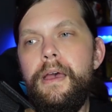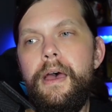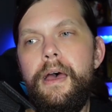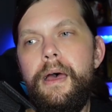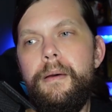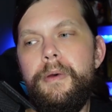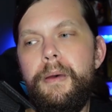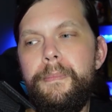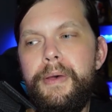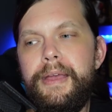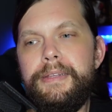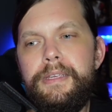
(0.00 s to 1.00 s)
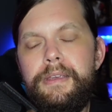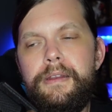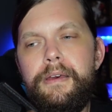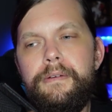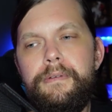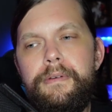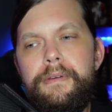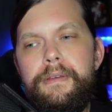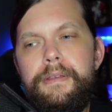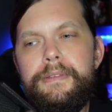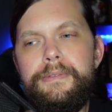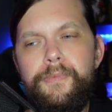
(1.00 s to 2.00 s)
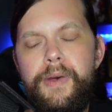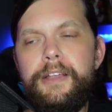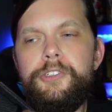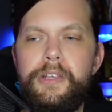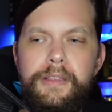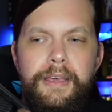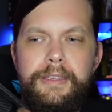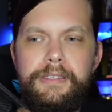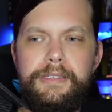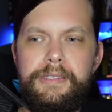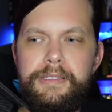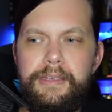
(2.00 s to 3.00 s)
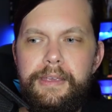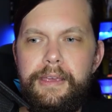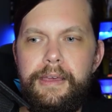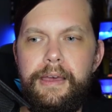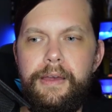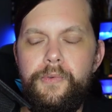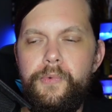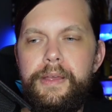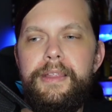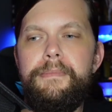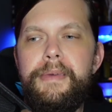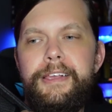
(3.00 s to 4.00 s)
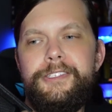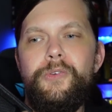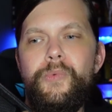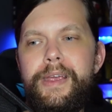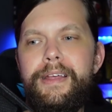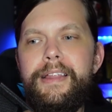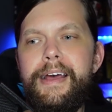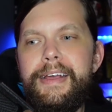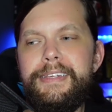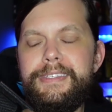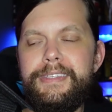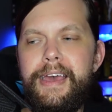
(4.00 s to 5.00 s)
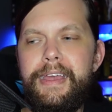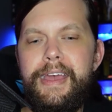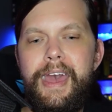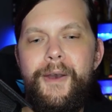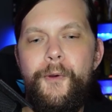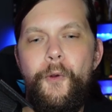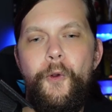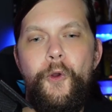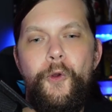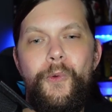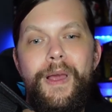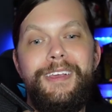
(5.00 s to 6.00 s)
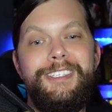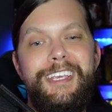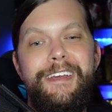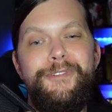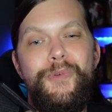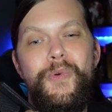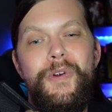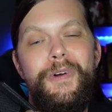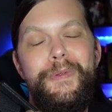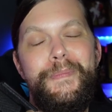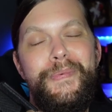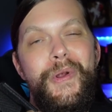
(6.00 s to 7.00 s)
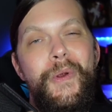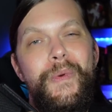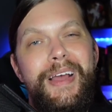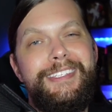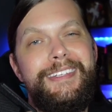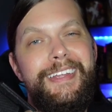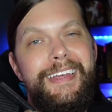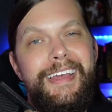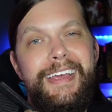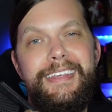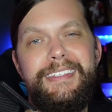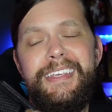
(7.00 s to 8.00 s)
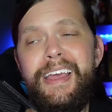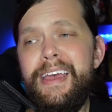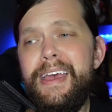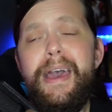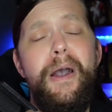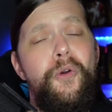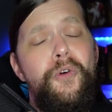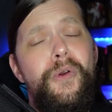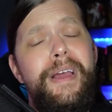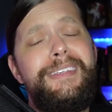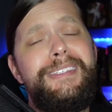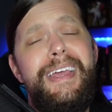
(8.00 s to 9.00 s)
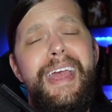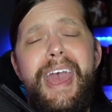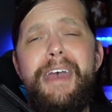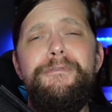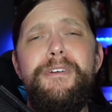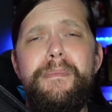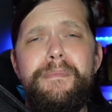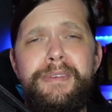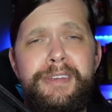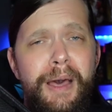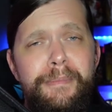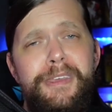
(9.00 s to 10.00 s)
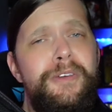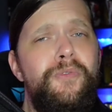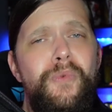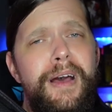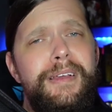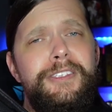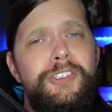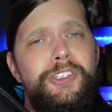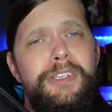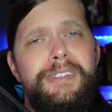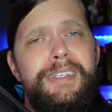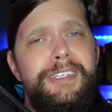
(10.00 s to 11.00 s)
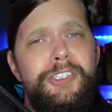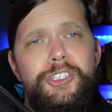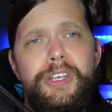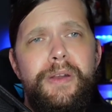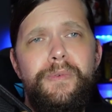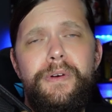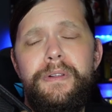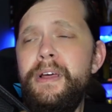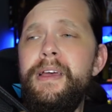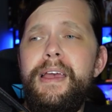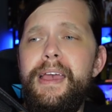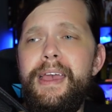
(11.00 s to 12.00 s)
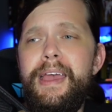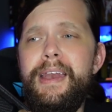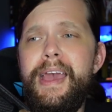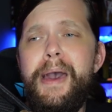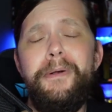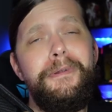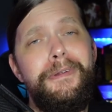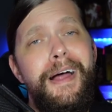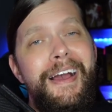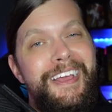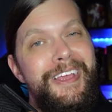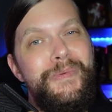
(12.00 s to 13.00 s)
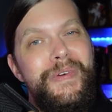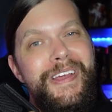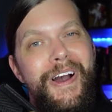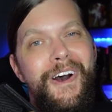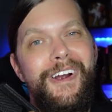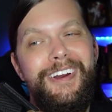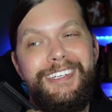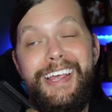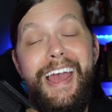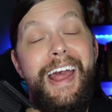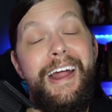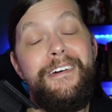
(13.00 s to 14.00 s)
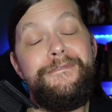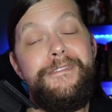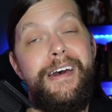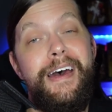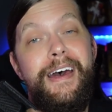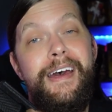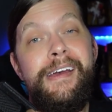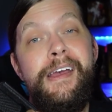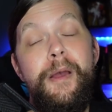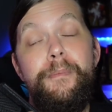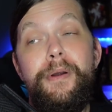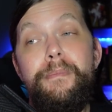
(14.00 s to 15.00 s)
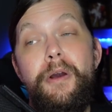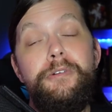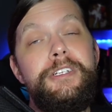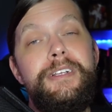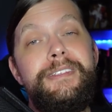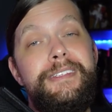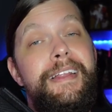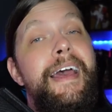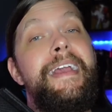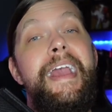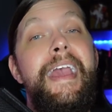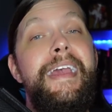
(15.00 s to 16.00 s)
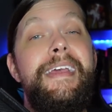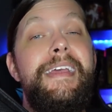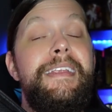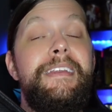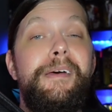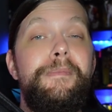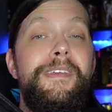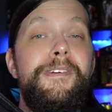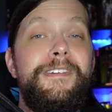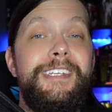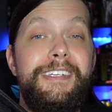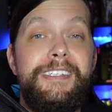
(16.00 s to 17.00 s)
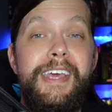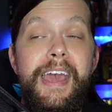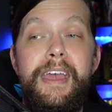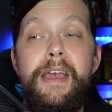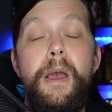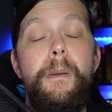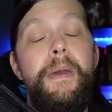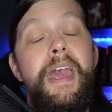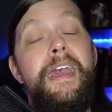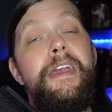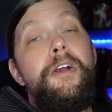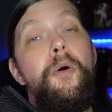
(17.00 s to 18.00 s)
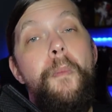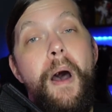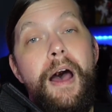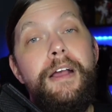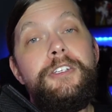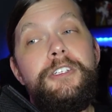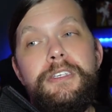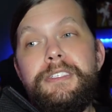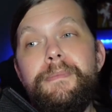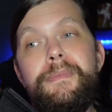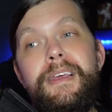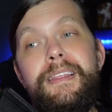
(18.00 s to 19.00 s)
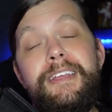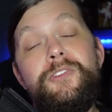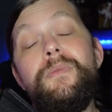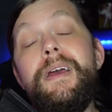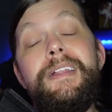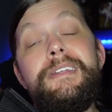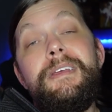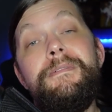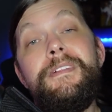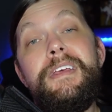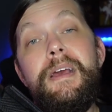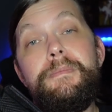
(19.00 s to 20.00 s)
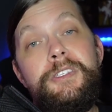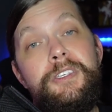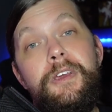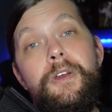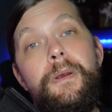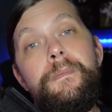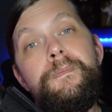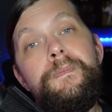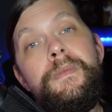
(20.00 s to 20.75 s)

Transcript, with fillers: Um, uh, but you know, watching this uh, really makes you realize like how crazy of a world pro wrestling is, how crazy FMW was just in general, and how lucky we are to have uh, promotions like AEW today paying homage to something that's relatively obscure.